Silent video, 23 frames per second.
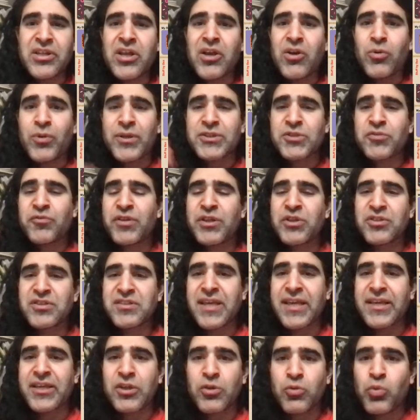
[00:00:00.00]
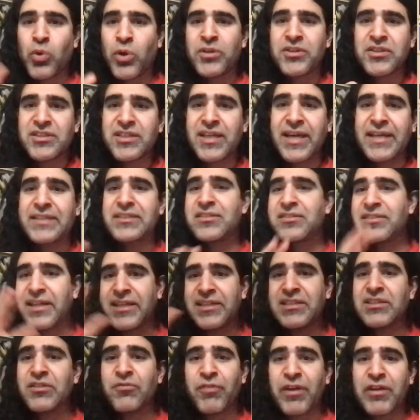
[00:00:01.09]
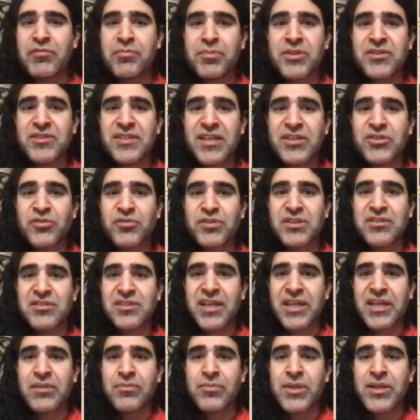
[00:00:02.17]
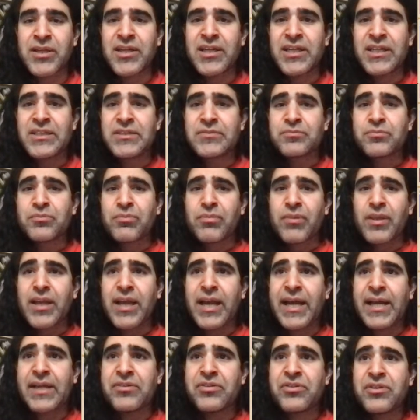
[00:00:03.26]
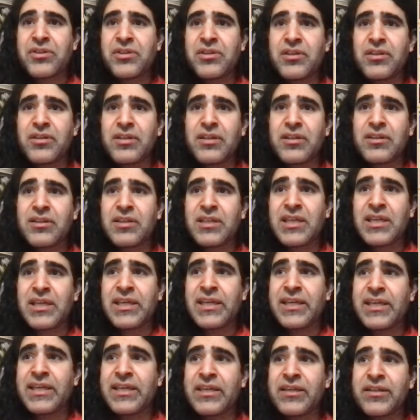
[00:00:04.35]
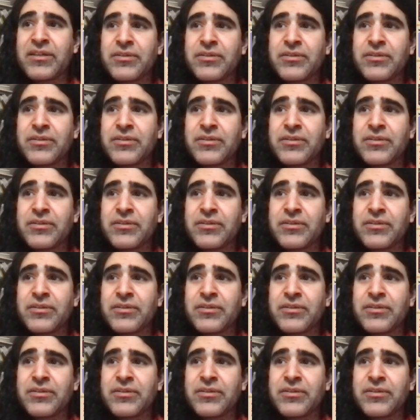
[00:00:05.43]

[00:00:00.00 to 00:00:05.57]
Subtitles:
which feels like you want that 95% of the time, and the